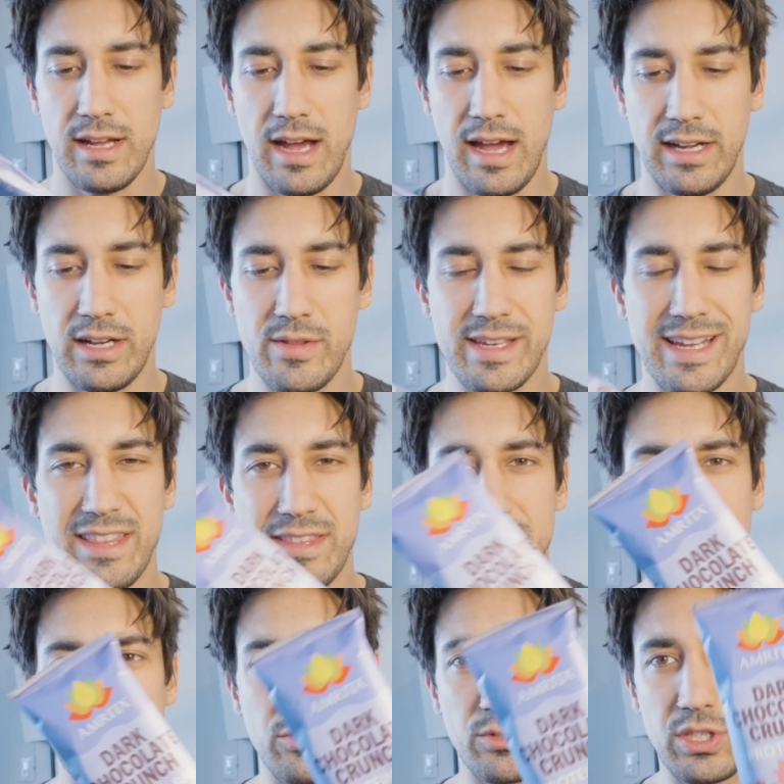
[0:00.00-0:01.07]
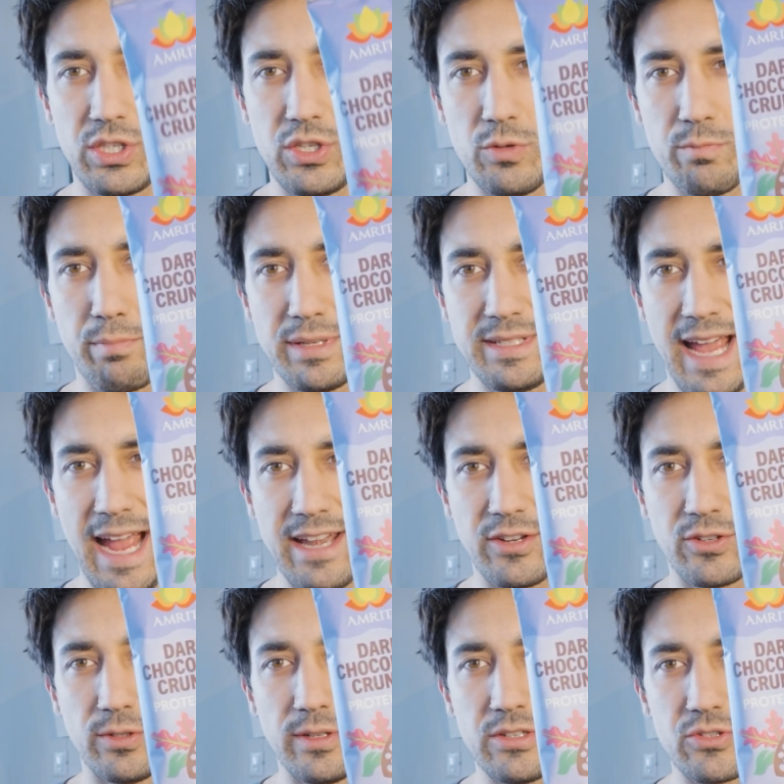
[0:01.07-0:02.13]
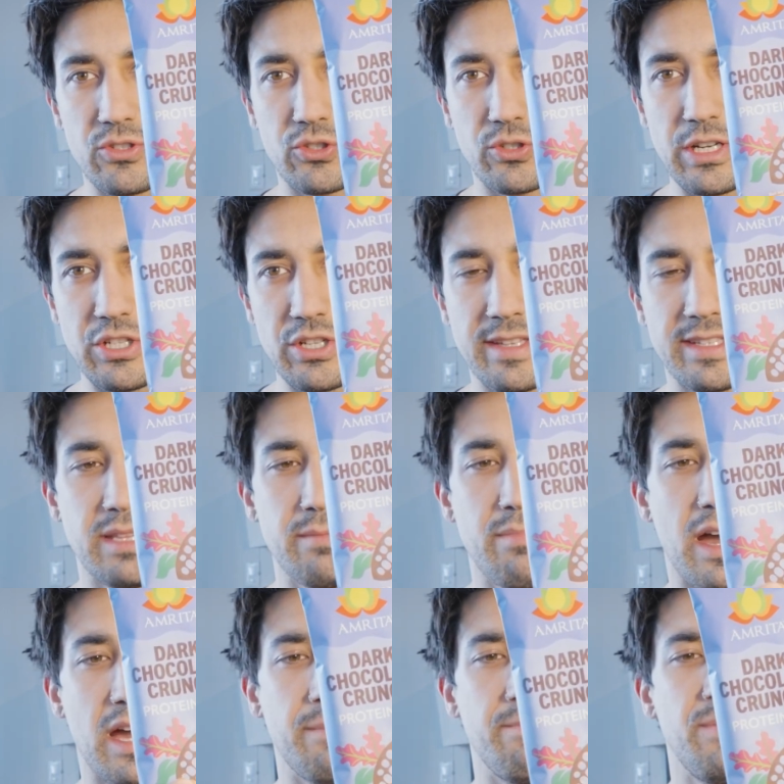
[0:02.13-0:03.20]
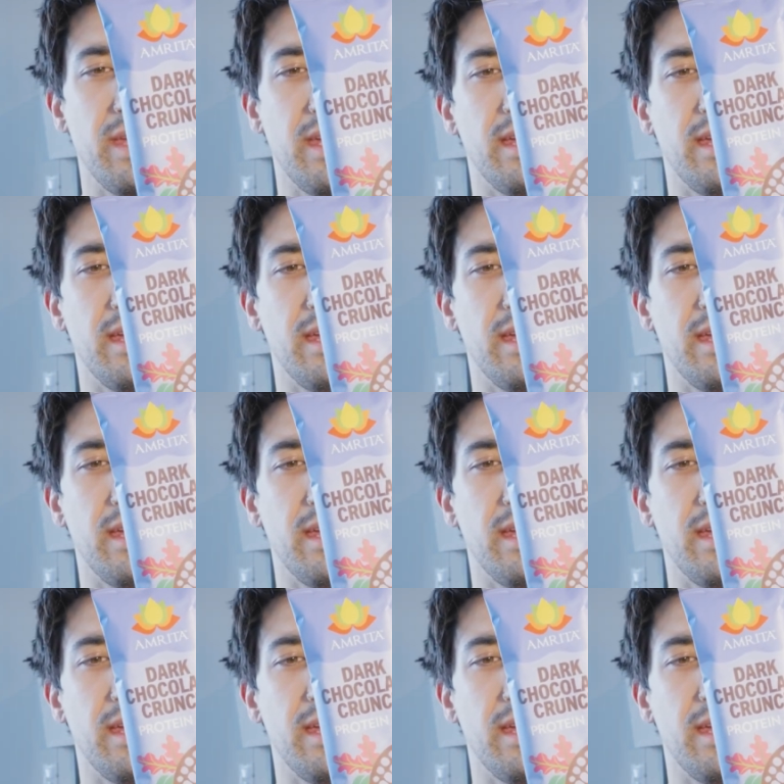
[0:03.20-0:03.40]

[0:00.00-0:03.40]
I don't know. They got these little cute botanical illustrations at the bottom.